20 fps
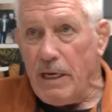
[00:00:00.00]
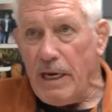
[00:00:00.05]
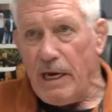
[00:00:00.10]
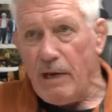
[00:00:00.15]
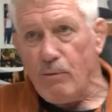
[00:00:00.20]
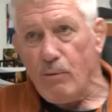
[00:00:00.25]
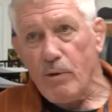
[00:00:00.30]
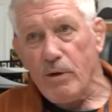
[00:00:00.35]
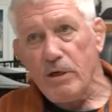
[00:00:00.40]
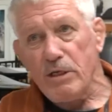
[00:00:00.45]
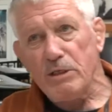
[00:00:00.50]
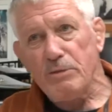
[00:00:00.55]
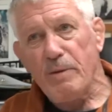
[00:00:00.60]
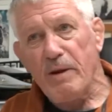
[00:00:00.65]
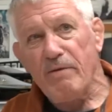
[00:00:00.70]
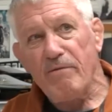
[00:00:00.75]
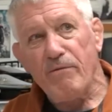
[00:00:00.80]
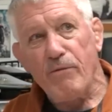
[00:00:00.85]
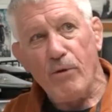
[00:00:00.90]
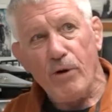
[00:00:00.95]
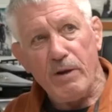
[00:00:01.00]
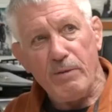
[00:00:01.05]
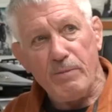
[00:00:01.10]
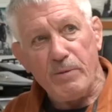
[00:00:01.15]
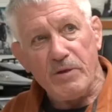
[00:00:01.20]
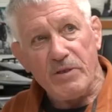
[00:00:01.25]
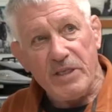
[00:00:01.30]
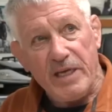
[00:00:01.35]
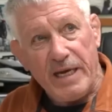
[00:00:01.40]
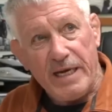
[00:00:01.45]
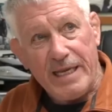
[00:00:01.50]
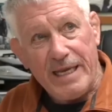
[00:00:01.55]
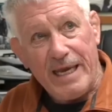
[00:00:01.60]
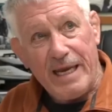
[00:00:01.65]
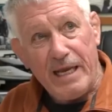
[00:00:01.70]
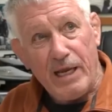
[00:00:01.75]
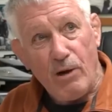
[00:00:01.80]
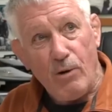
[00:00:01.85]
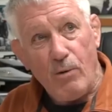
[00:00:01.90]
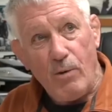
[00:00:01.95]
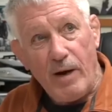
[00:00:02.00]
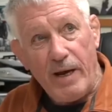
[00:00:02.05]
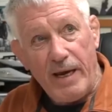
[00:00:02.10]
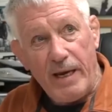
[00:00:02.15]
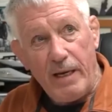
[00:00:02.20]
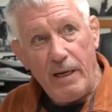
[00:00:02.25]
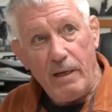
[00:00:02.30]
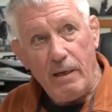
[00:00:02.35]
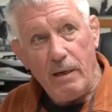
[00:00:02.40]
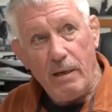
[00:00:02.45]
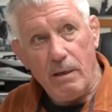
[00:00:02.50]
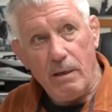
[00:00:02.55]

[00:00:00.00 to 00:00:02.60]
And we're going to spend 40% getting away.